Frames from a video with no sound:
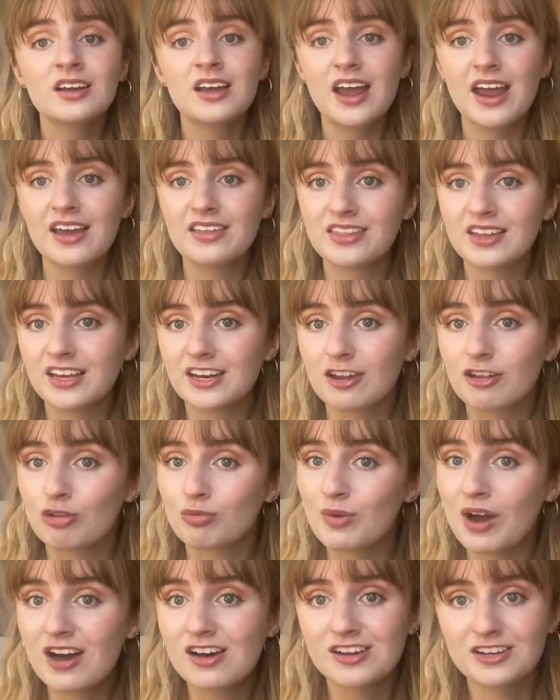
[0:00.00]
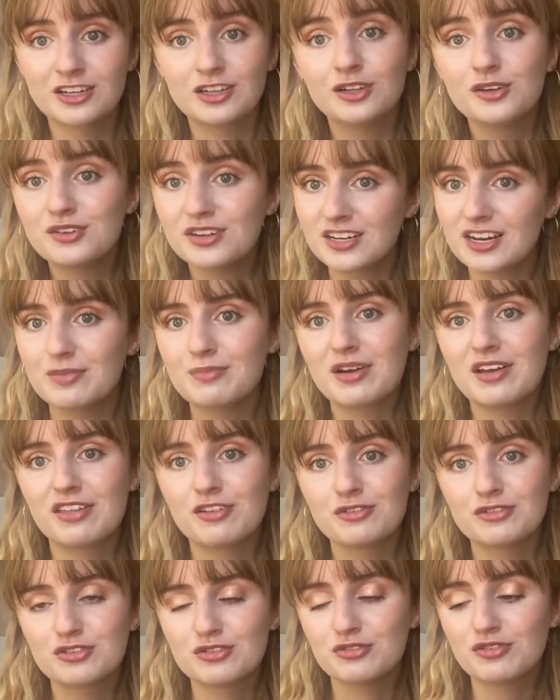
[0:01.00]
And then as well, included in my
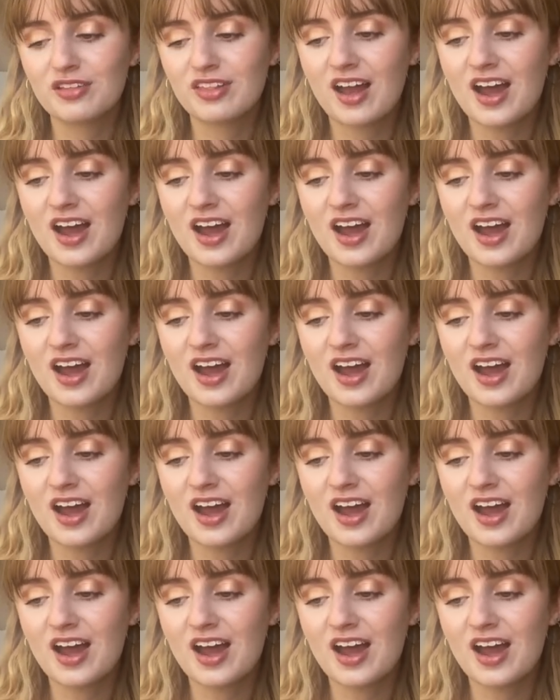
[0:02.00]
socials,